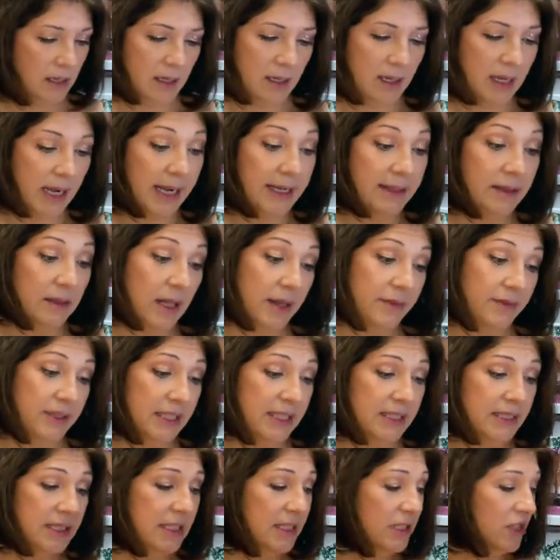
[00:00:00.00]
I love
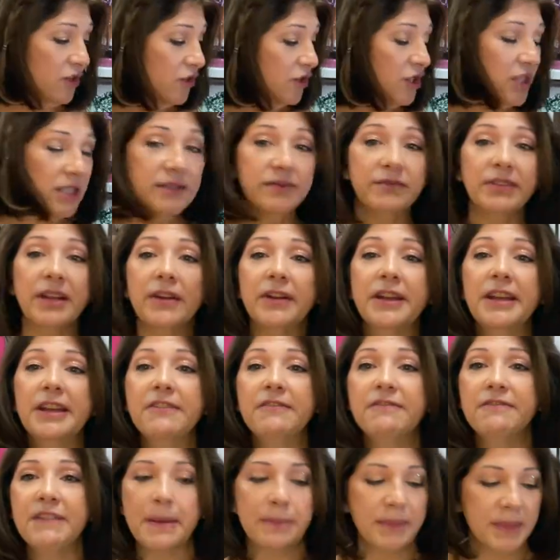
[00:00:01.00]
it. It's just very
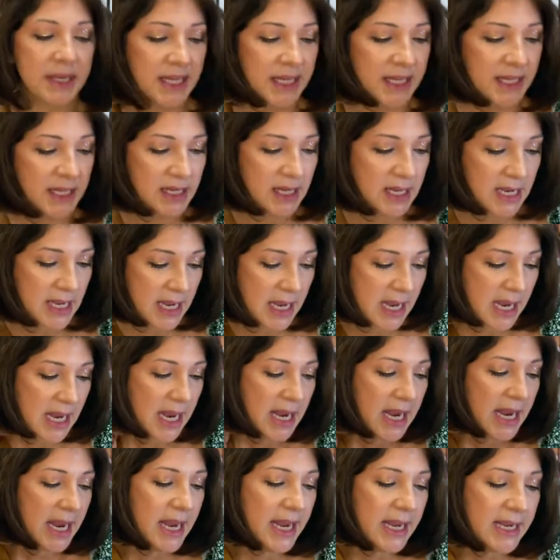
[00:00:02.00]
feminine
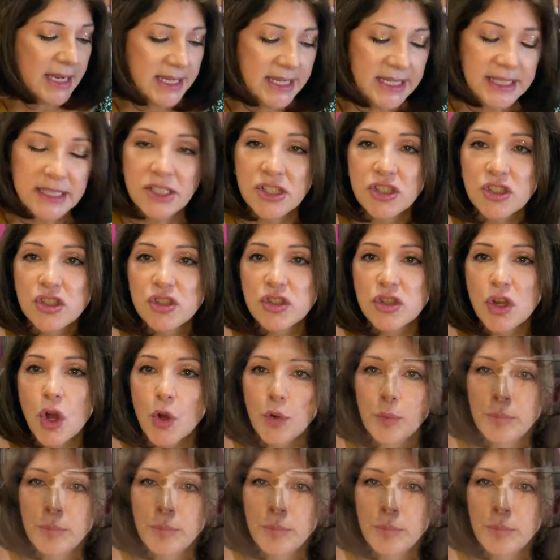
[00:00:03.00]
and it's so